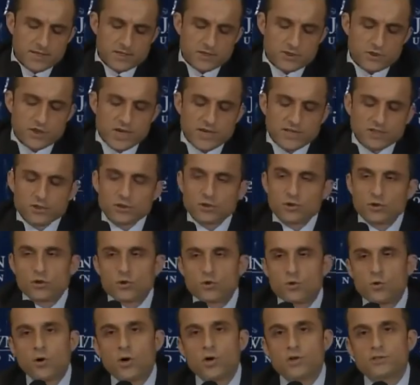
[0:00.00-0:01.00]
Just to
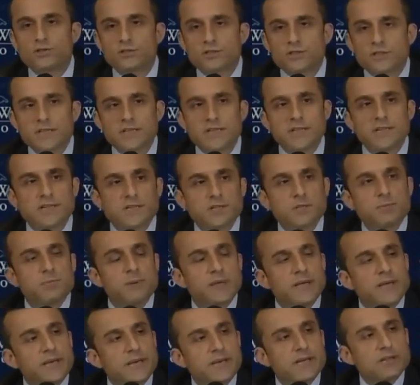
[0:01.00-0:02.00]
quote three
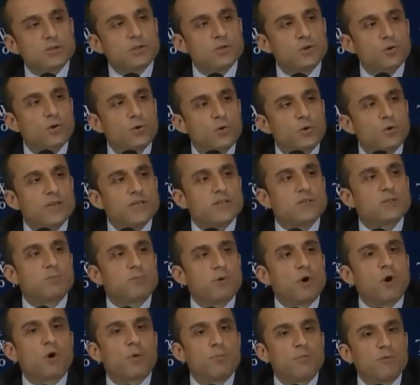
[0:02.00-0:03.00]
speakers who
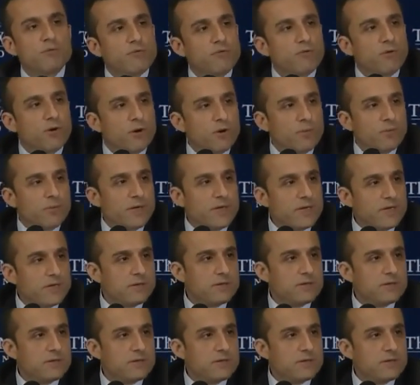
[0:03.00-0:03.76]
spoke before me,